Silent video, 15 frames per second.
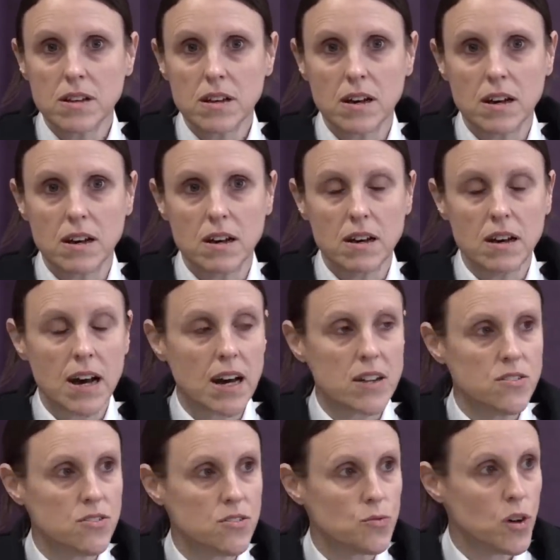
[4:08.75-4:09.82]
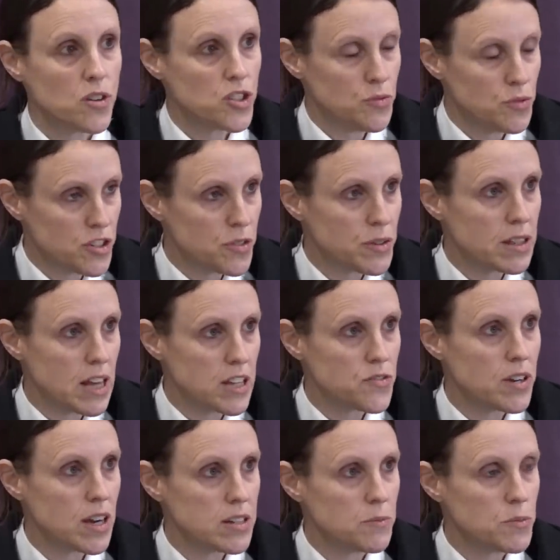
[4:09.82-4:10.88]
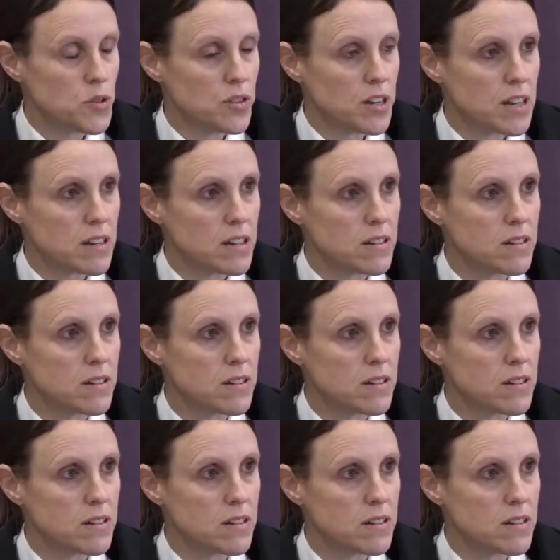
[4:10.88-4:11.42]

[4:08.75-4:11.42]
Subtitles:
and what she was doing last Friday morning.